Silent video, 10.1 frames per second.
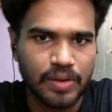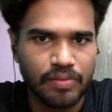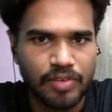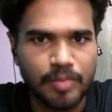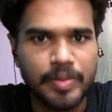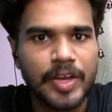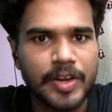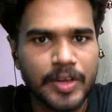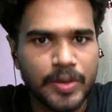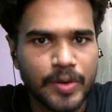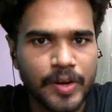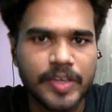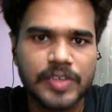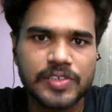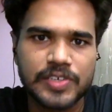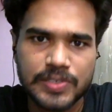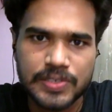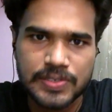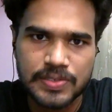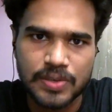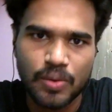From year to year, it changes.